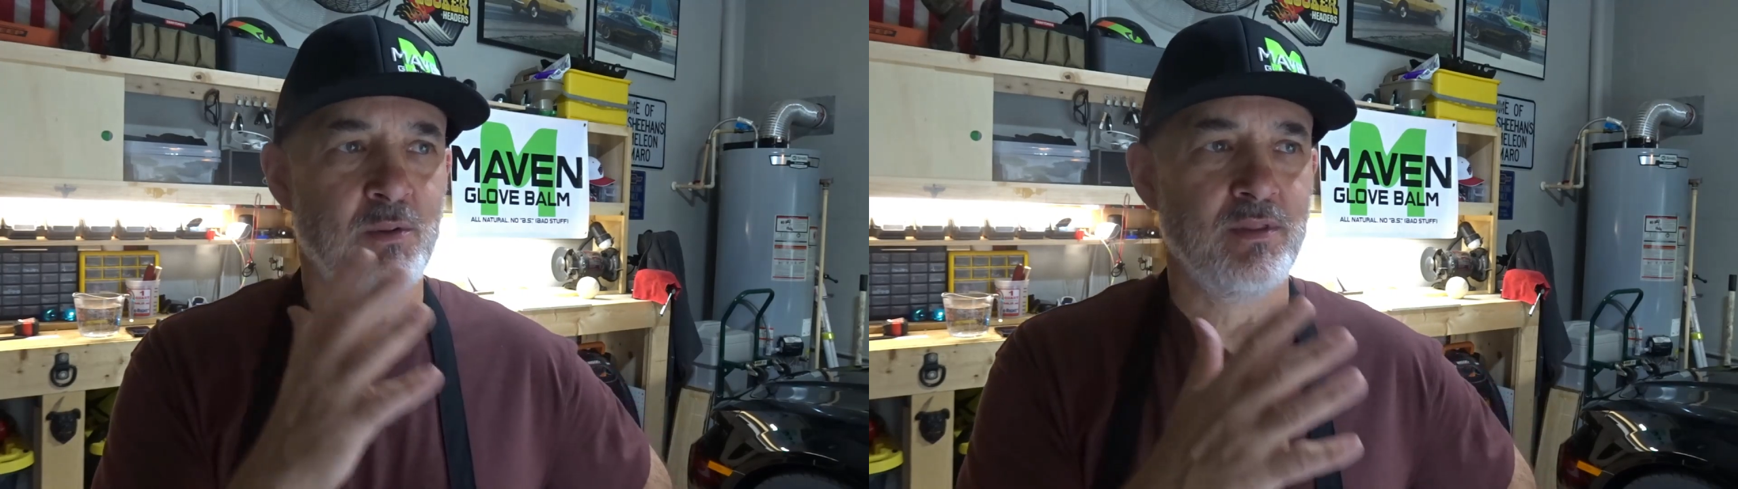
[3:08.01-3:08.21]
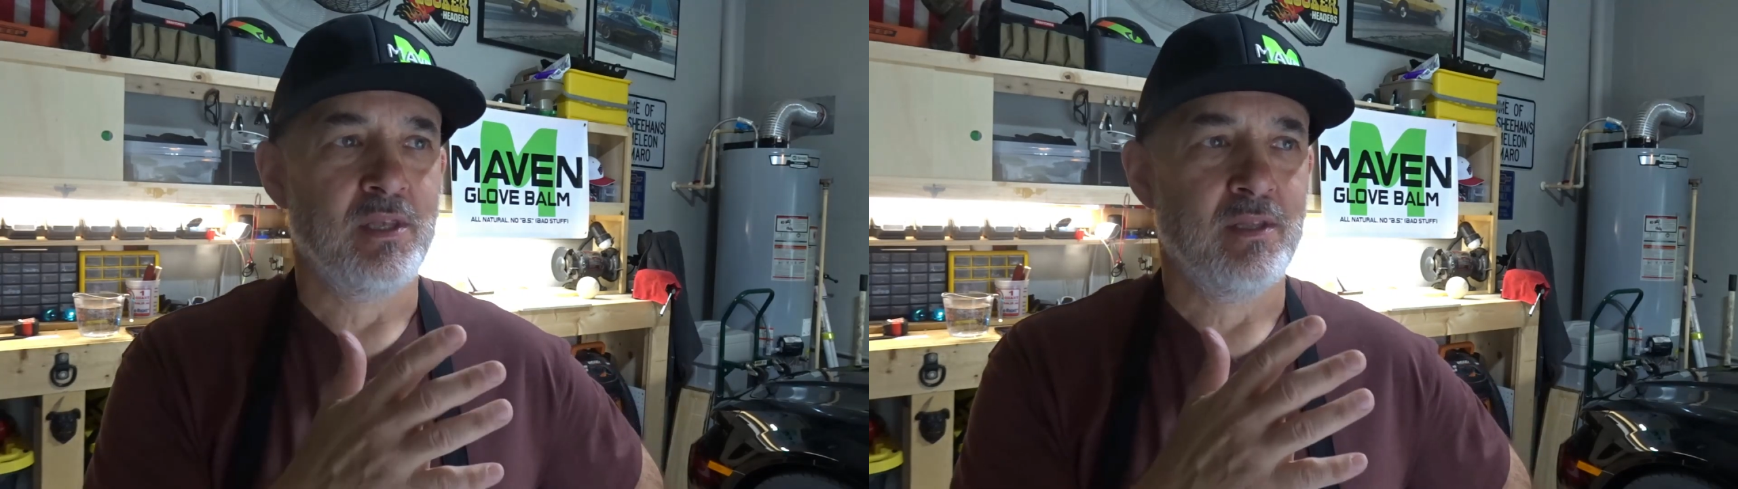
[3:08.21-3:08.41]

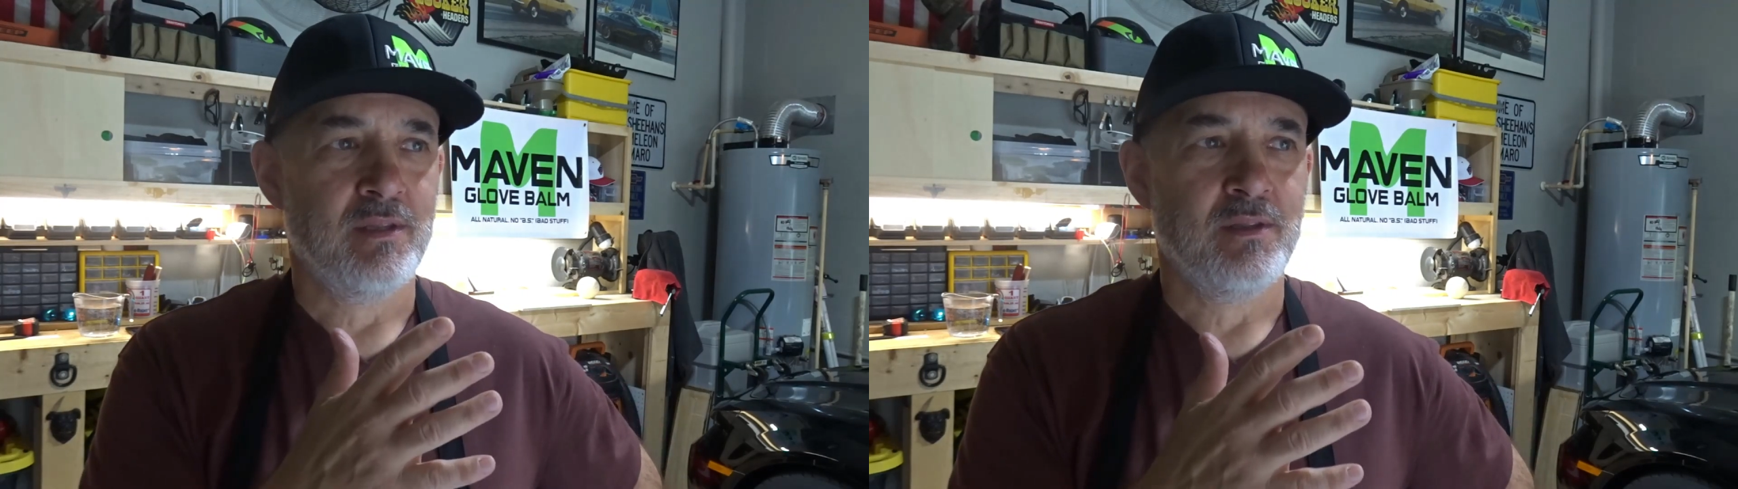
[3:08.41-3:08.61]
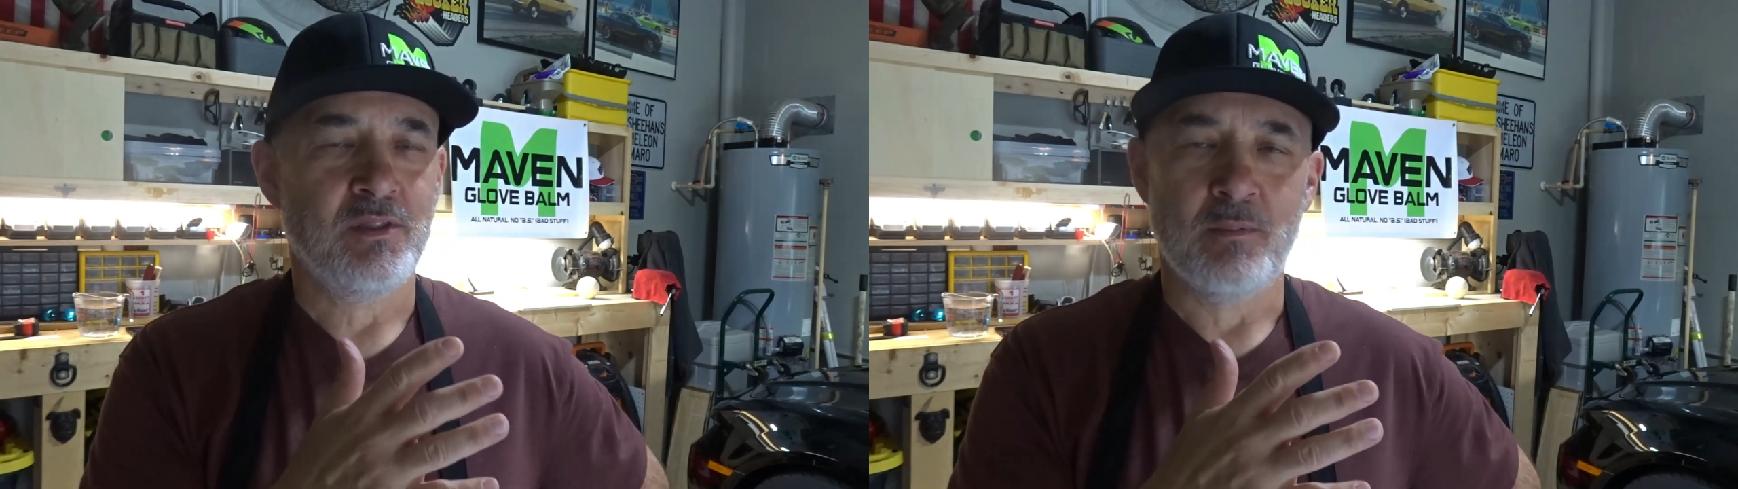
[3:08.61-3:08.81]
of
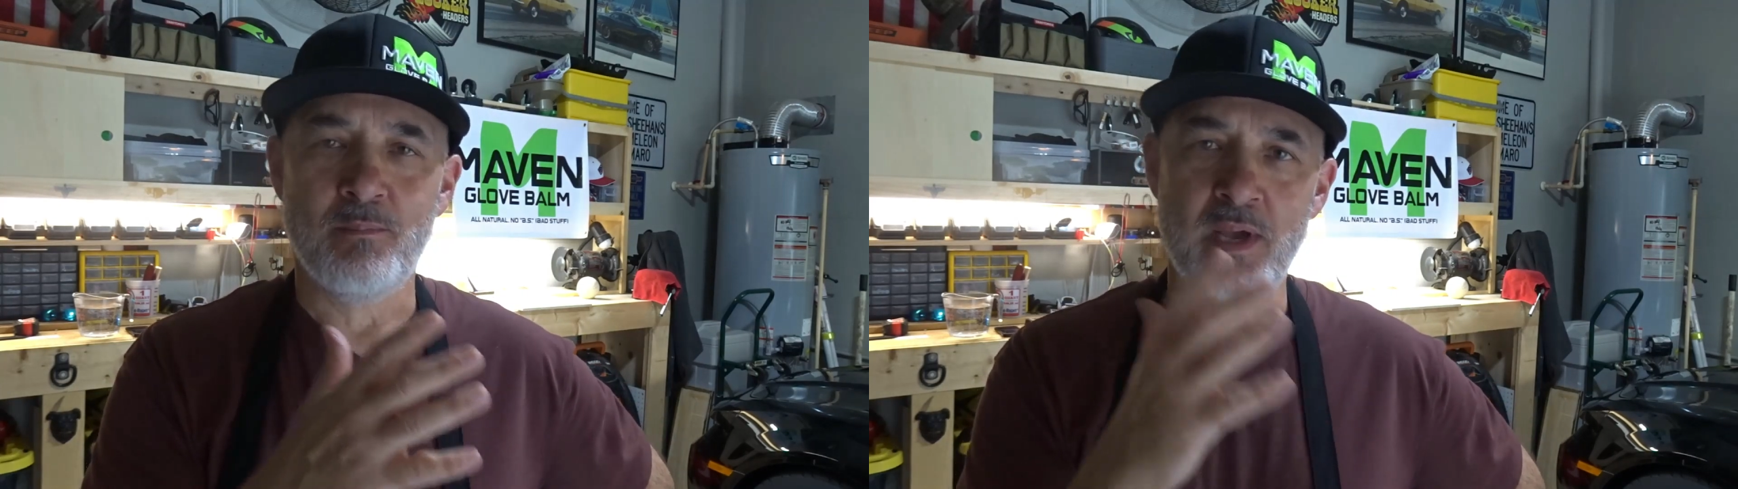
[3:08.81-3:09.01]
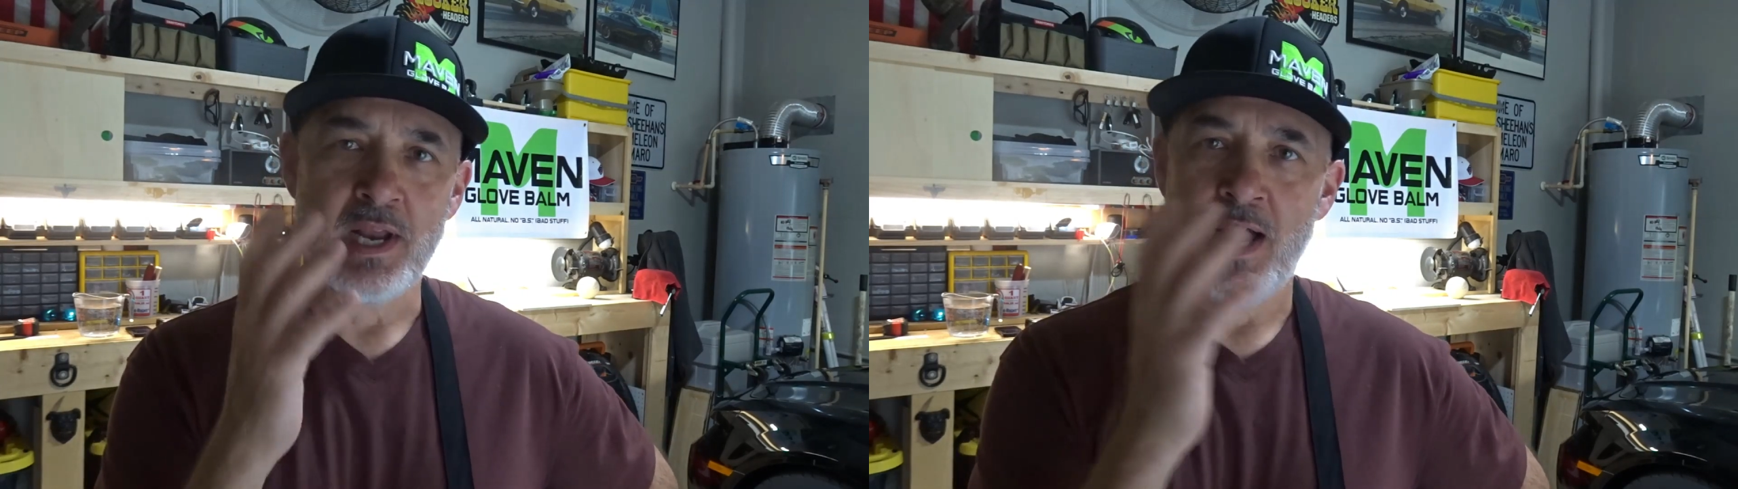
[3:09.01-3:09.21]
the
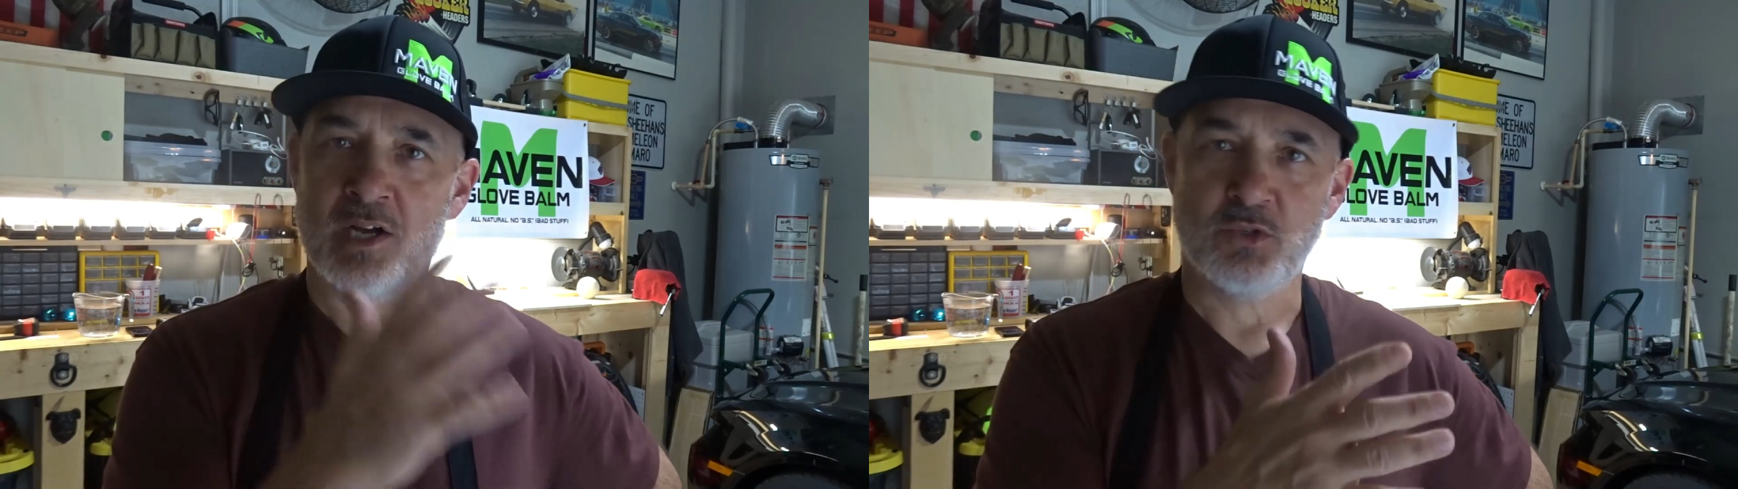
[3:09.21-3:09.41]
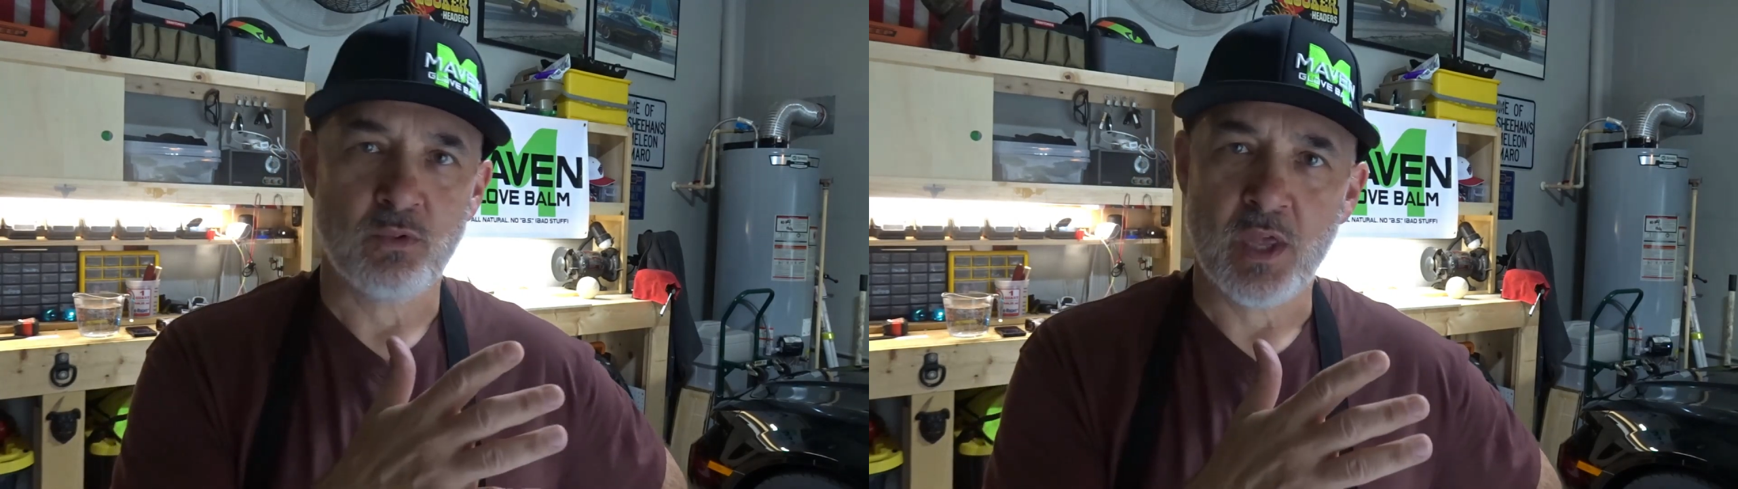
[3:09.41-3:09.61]
bin
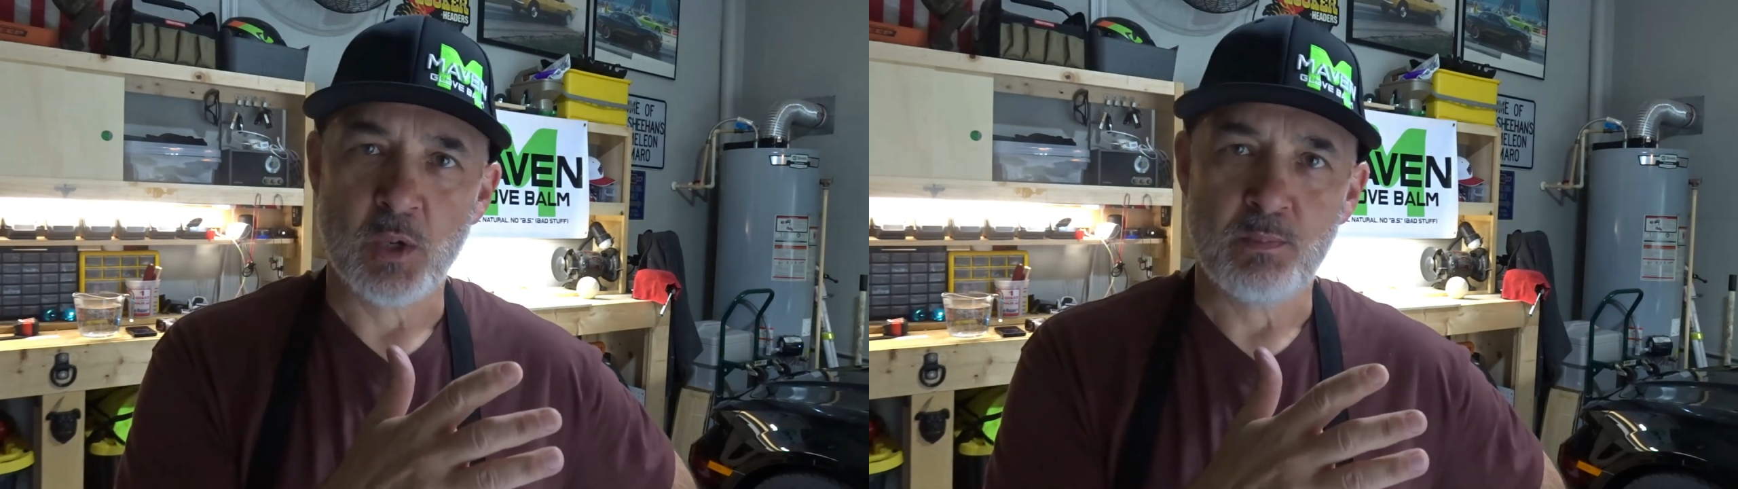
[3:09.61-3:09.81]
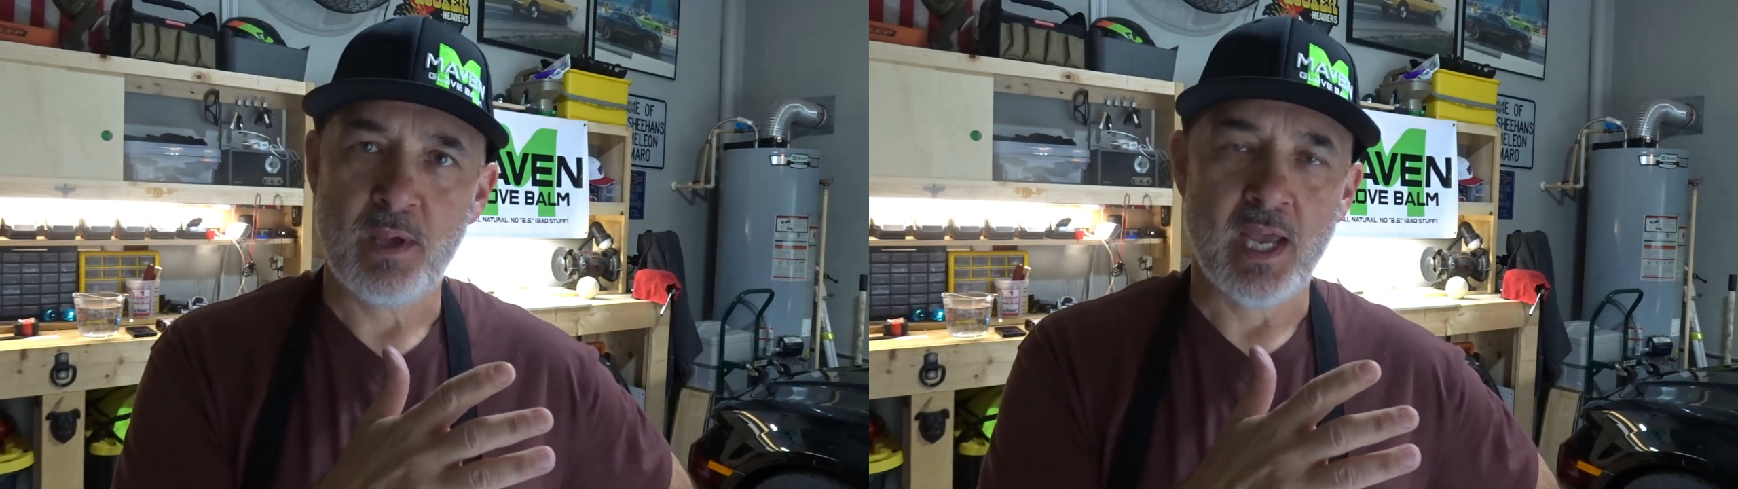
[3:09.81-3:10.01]
aisles where they
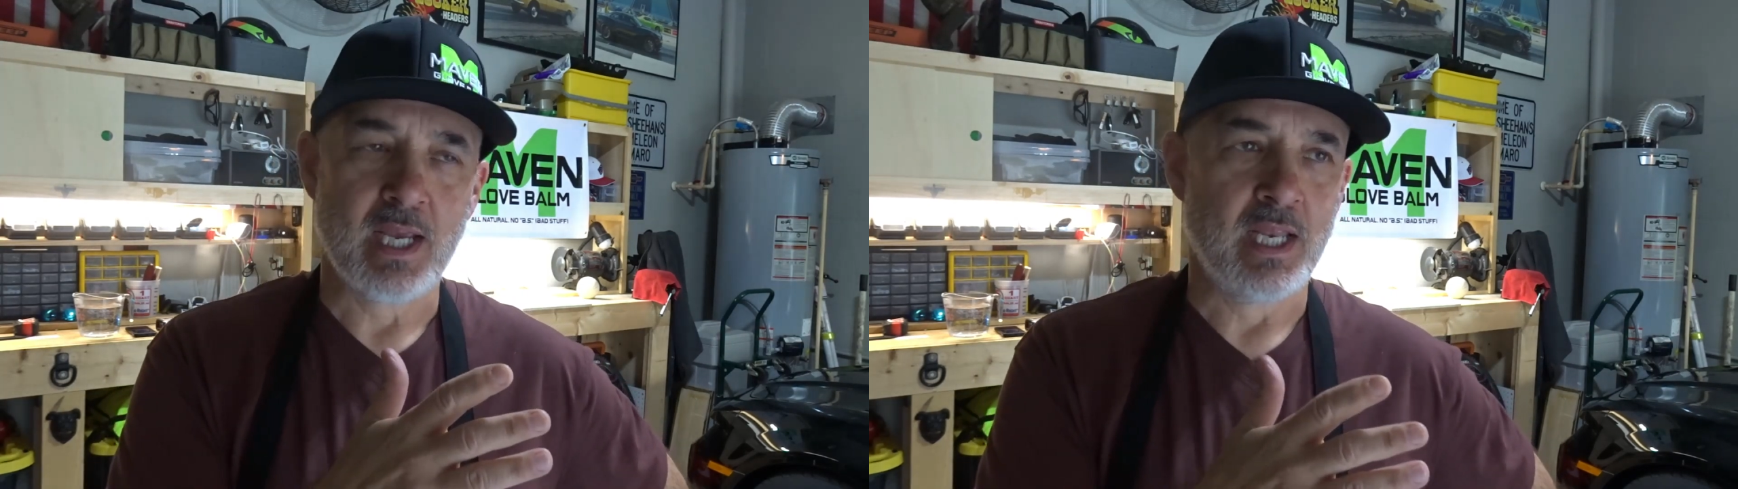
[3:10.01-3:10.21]
would pick,